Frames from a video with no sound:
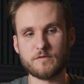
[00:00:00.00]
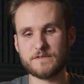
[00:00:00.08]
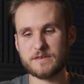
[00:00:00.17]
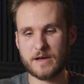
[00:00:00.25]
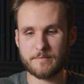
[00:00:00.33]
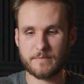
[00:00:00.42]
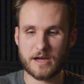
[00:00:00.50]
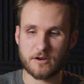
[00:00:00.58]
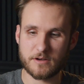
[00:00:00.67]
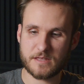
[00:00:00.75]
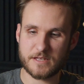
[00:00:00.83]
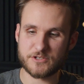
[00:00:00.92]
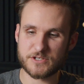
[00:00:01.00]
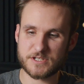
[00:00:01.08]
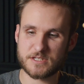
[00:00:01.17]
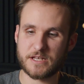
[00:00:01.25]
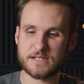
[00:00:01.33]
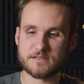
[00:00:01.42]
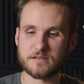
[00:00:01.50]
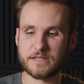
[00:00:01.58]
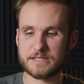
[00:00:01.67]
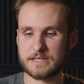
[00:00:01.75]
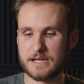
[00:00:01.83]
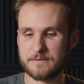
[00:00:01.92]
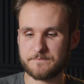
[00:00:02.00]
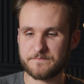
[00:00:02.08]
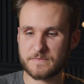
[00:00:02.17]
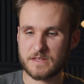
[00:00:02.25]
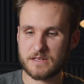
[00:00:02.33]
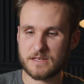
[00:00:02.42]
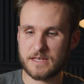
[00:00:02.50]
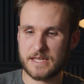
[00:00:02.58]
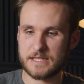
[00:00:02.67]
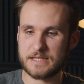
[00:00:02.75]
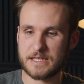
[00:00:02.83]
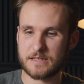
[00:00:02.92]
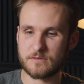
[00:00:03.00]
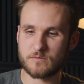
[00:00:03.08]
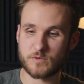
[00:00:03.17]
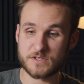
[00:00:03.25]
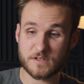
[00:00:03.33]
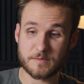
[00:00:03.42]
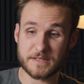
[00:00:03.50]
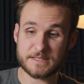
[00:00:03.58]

V-mount battery. It just slides on like that. And then what's good about